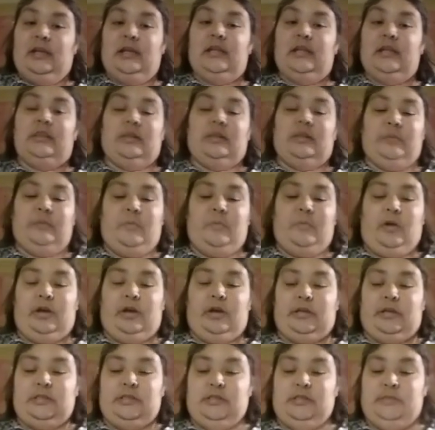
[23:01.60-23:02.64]

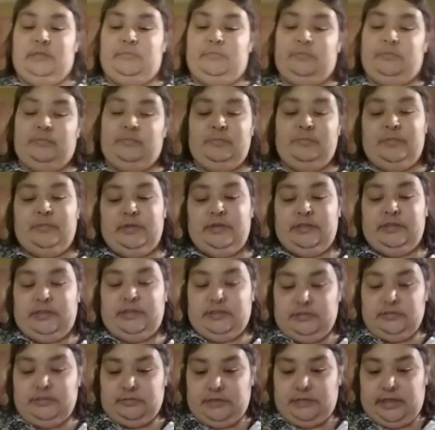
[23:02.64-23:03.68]
pot, but that's
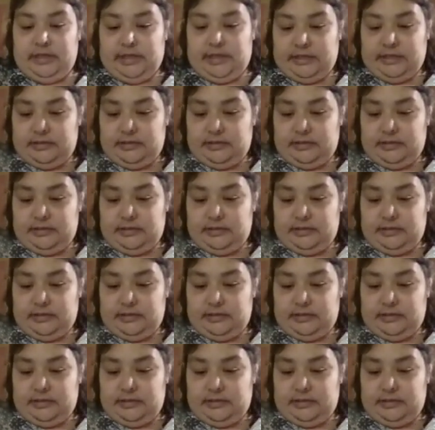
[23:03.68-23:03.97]
okay.